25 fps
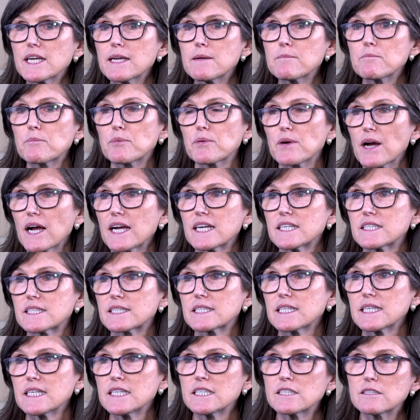in
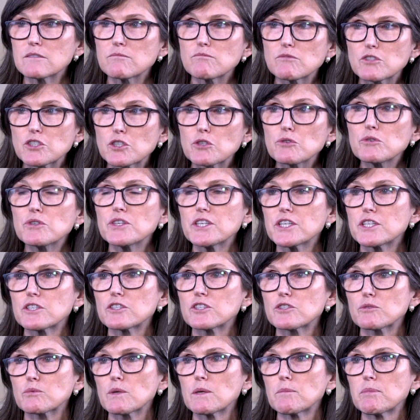price in 2
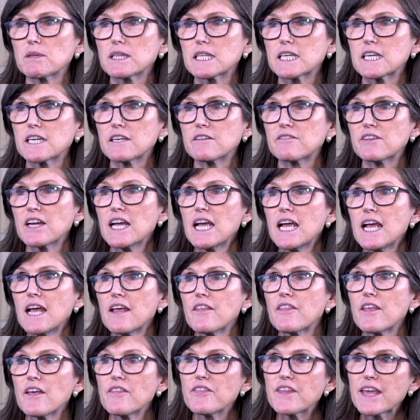years, we believe,
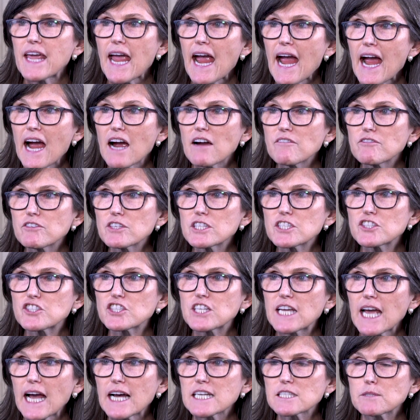than the
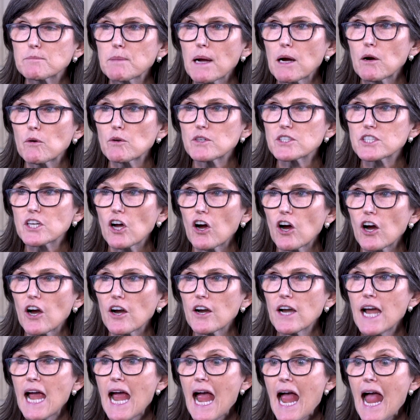average gas-powered
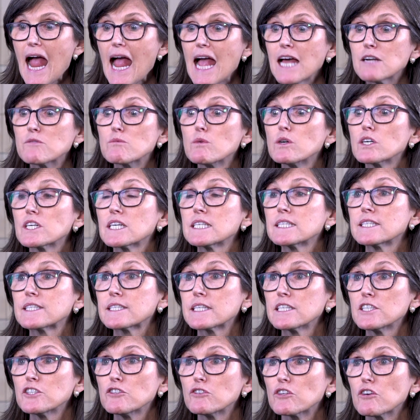car, and will
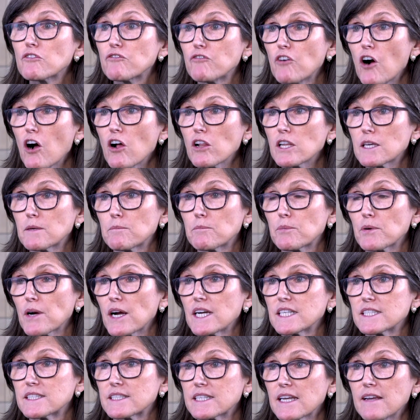continue to fall in
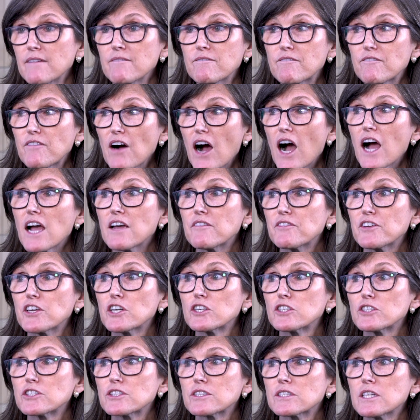price. In 5
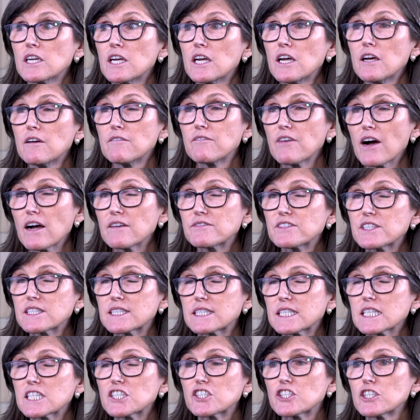years, 5 to
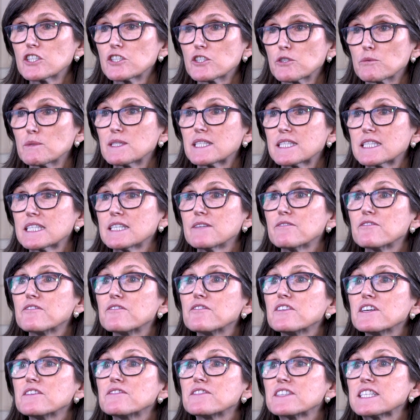6 years, we see
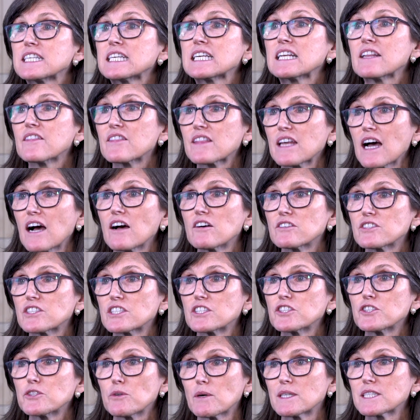
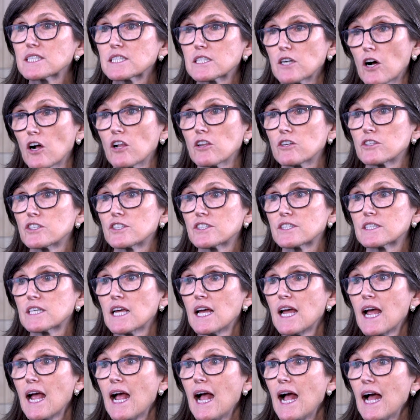$15,000
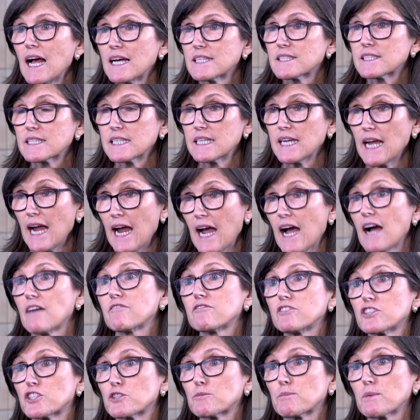as the
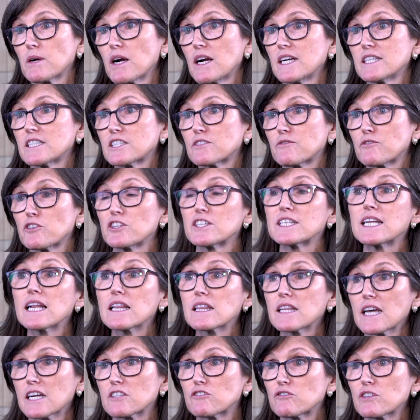average price for an
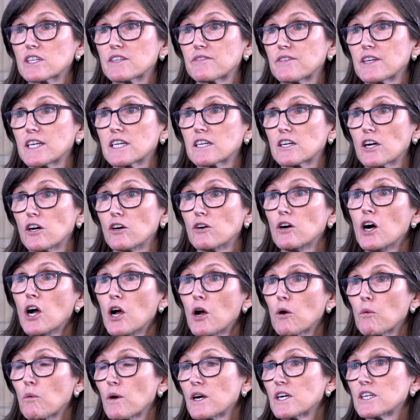electric vehicle,
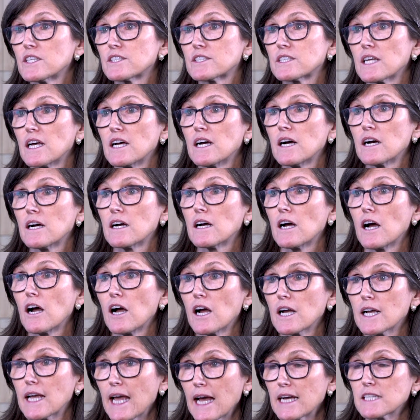whereas
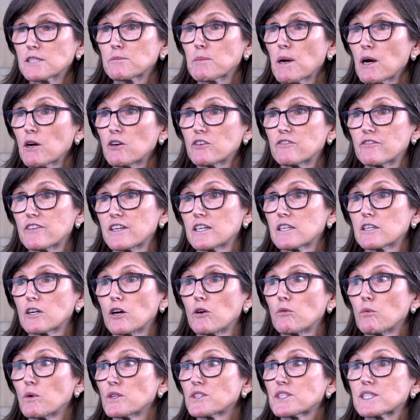a gas-powered
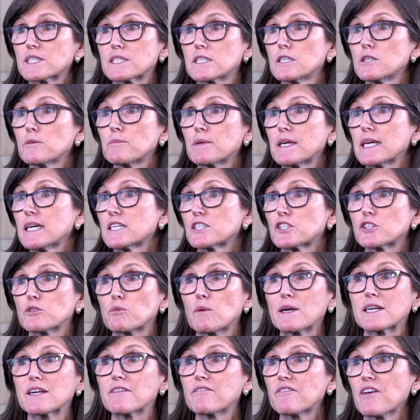vehicle will still be at
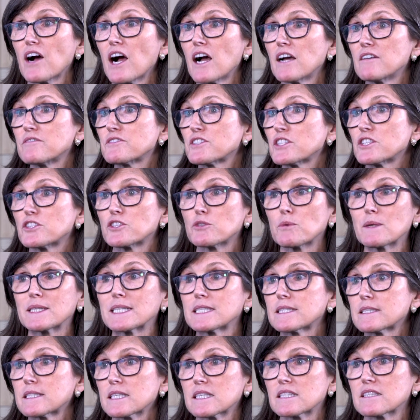$25,000 to
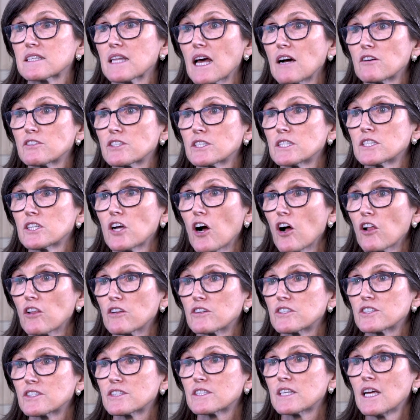
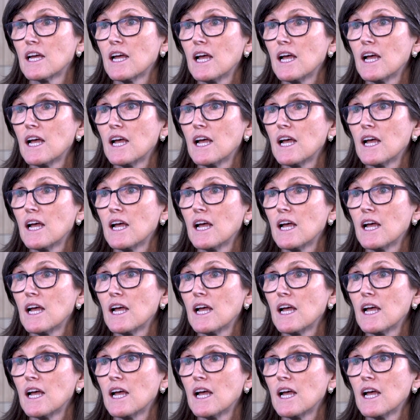$26,000.